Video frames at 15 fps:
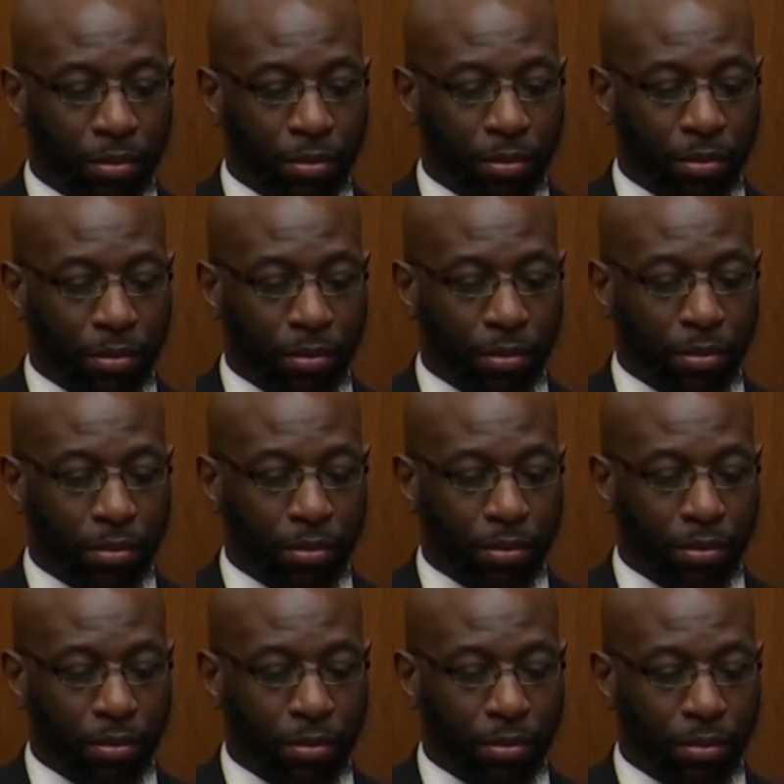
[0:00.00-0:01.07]

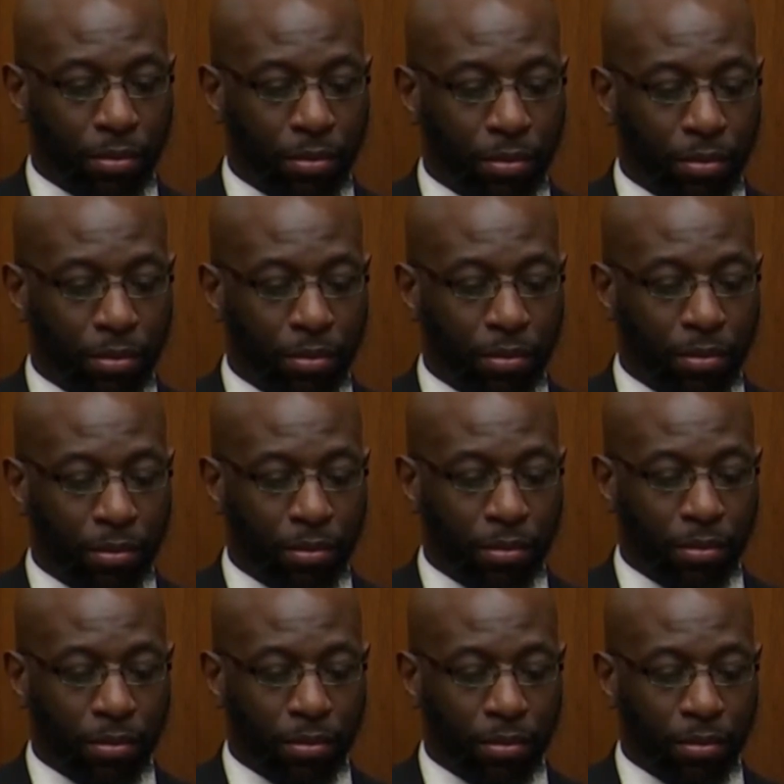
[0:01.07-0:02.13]

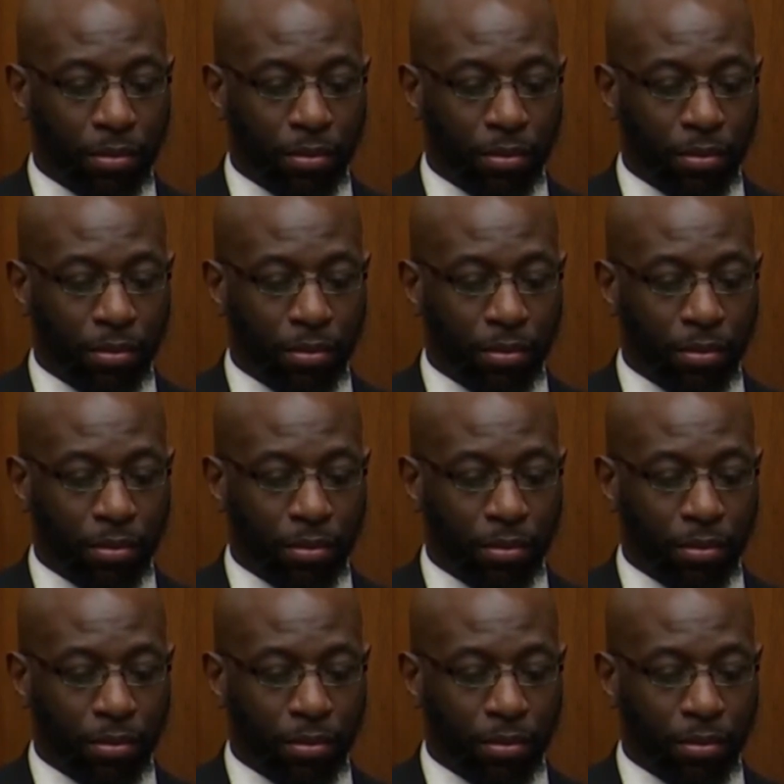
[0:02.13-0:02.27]
(silent)